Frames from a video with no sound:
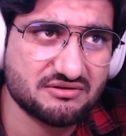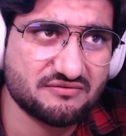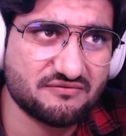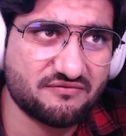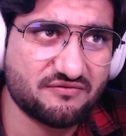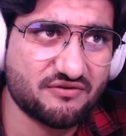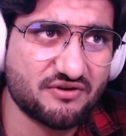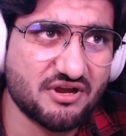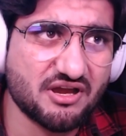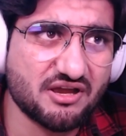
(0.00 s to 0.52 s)

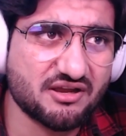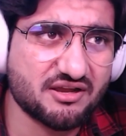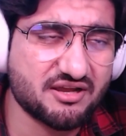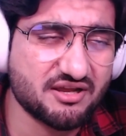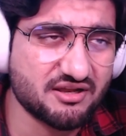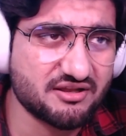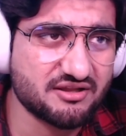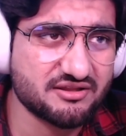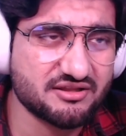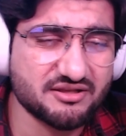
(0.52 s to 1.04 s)
for not
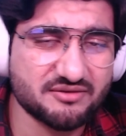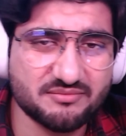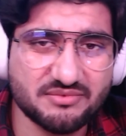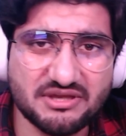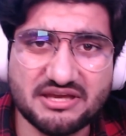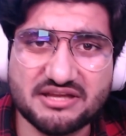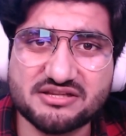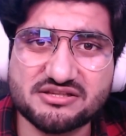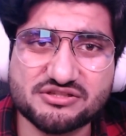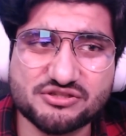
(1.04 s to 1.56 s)
killing them. He
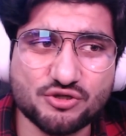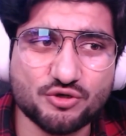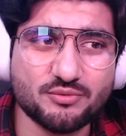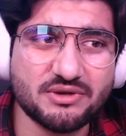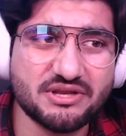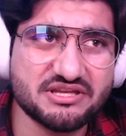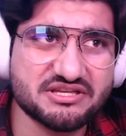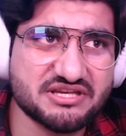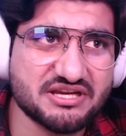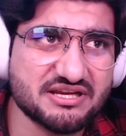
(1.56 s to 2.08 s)
had so
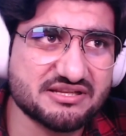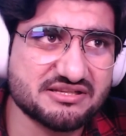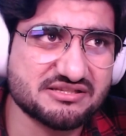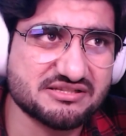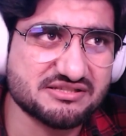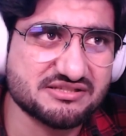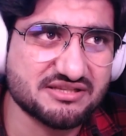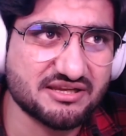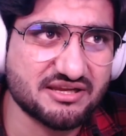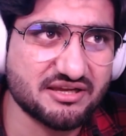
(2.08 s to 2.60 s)
many
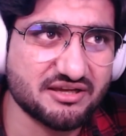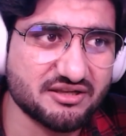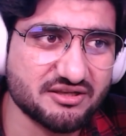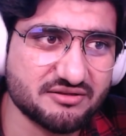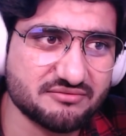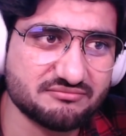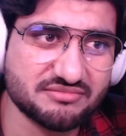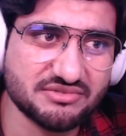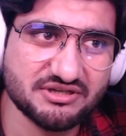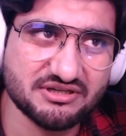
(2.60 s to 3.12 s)
chances to kill
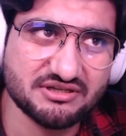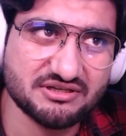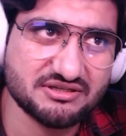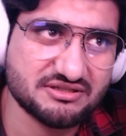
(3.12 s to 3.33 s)
him, but...